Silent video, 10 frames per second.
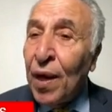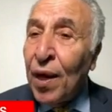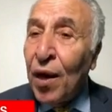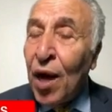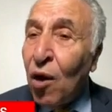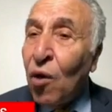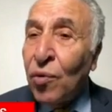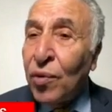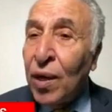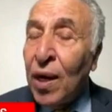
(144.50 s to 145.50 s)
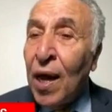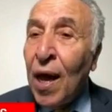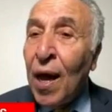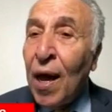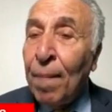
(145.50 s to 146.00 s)
alone,
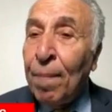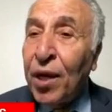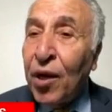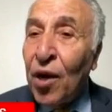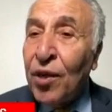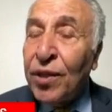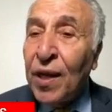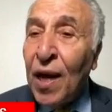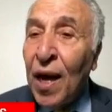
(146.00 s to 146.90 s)
because